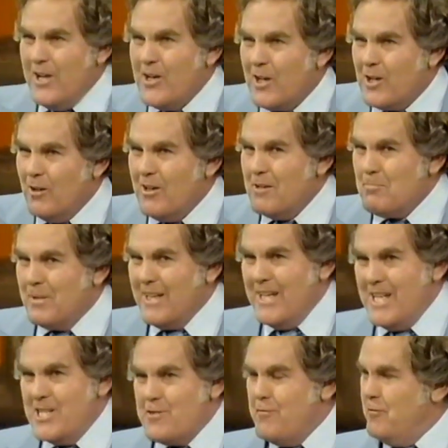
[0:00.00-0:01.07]
and her court
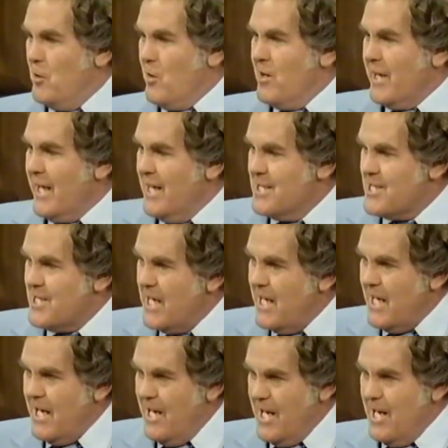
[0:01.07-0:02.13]
plays four against
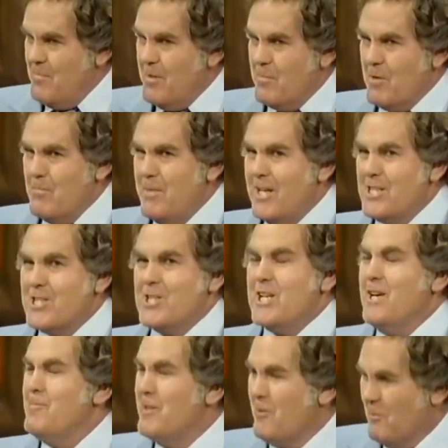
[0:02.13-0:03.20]
any nine-member men's
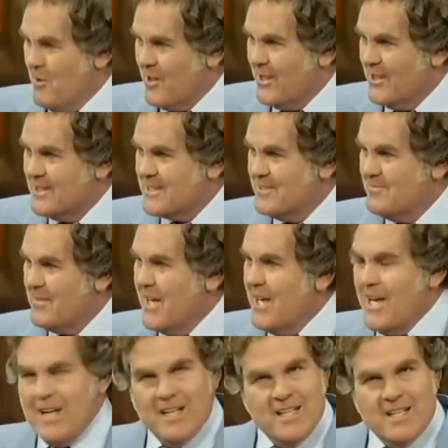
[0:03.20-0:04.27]
team in the world. And beat them
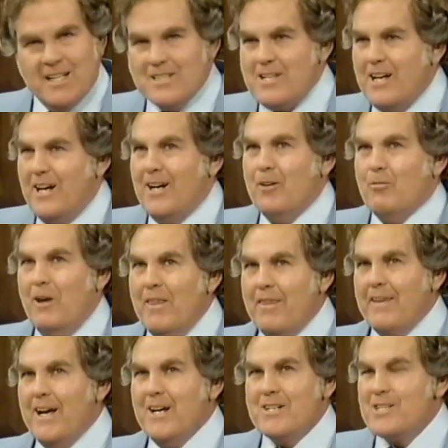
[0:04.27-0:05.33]
all. Uh,
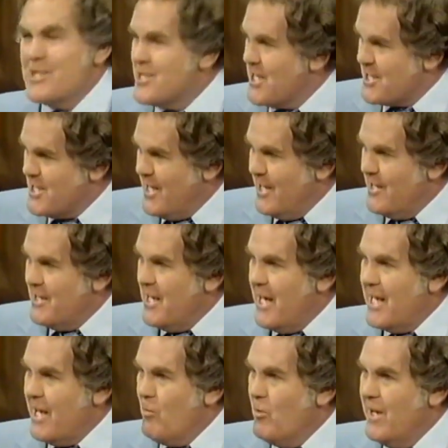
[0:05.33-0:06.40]

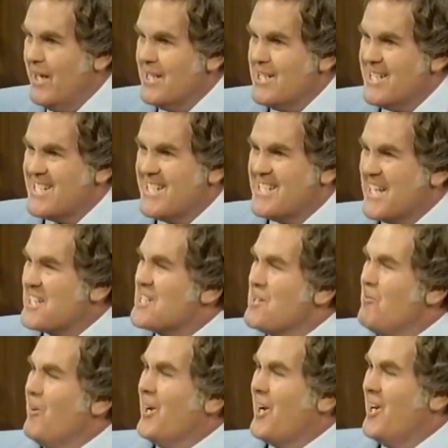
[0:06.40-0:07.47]
1,680 wins,
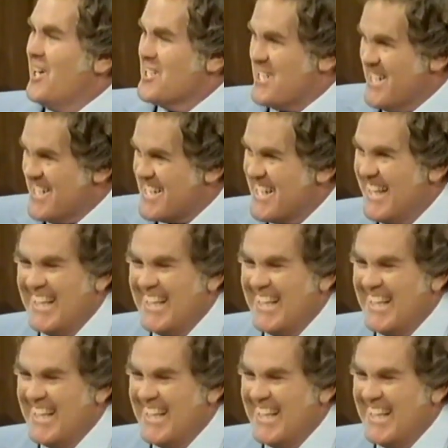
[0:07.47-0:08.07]
61 losses.